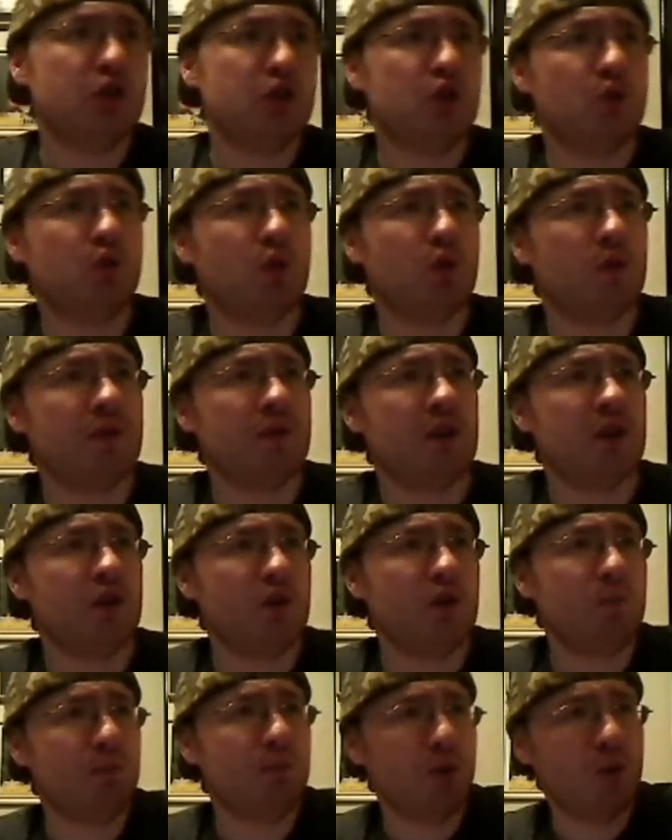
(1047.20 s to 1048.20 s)
Shoots over
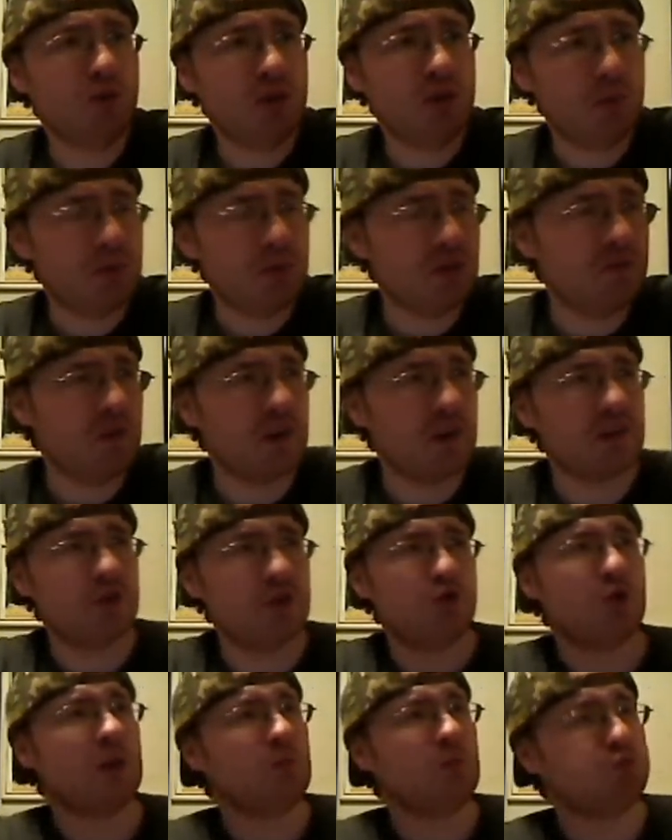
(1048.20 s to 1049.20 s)
here, blows up this
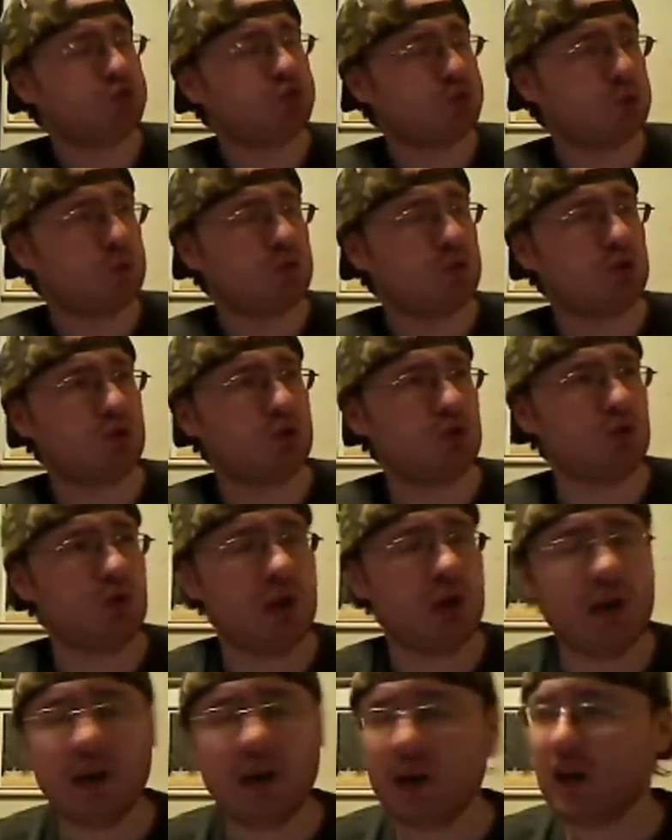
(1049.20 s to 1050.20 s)
fucking truck.
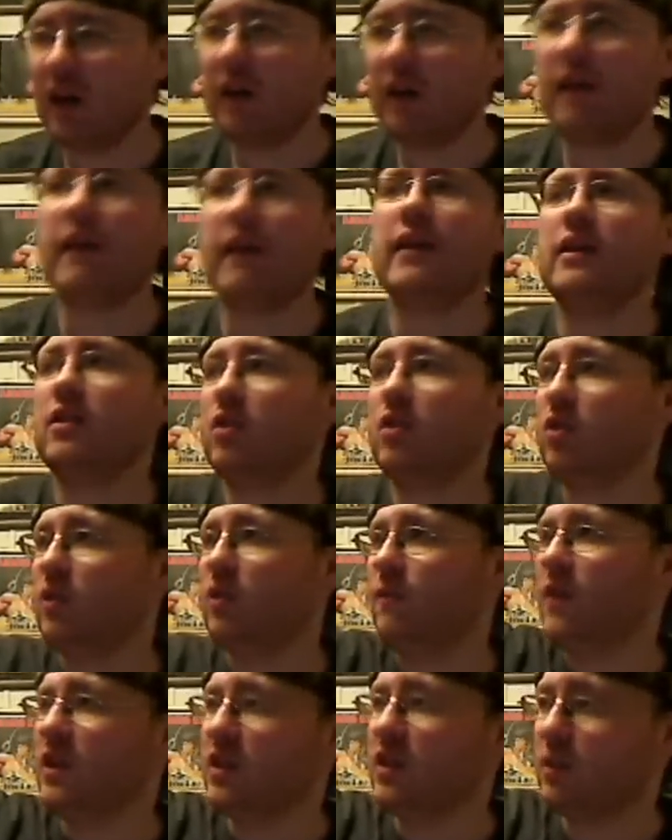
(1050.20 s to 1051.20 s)
There's
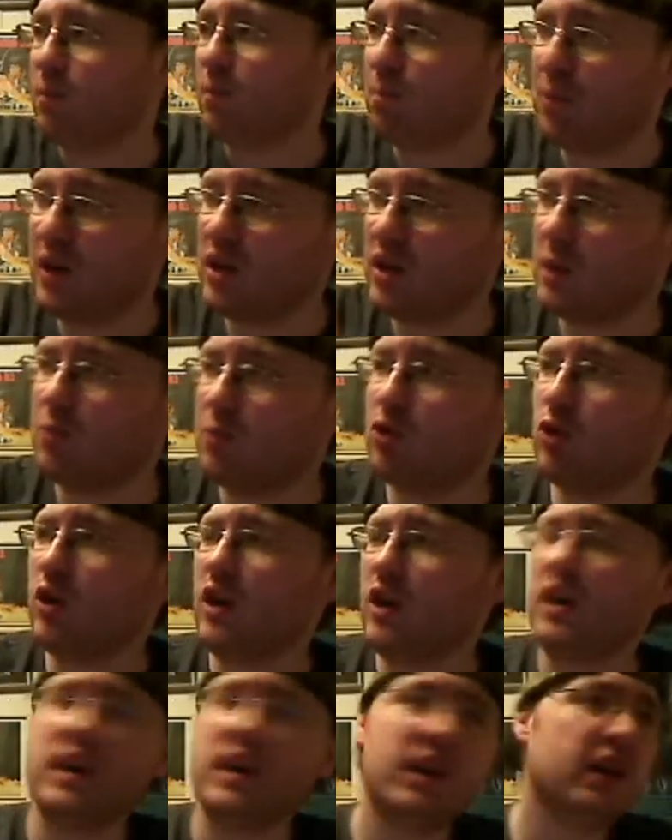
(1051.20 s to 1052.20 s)
a fucking pickup
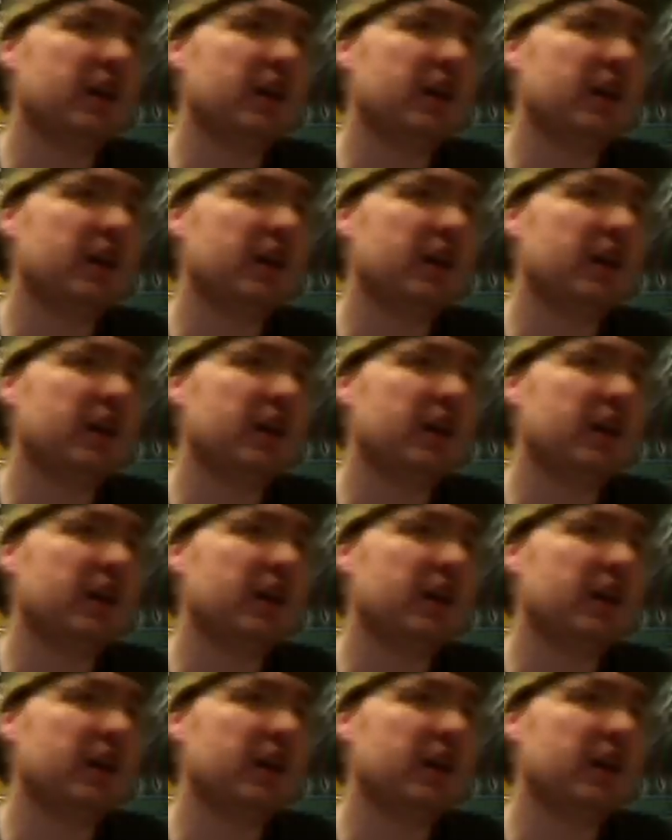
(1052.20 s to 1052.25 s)
truck.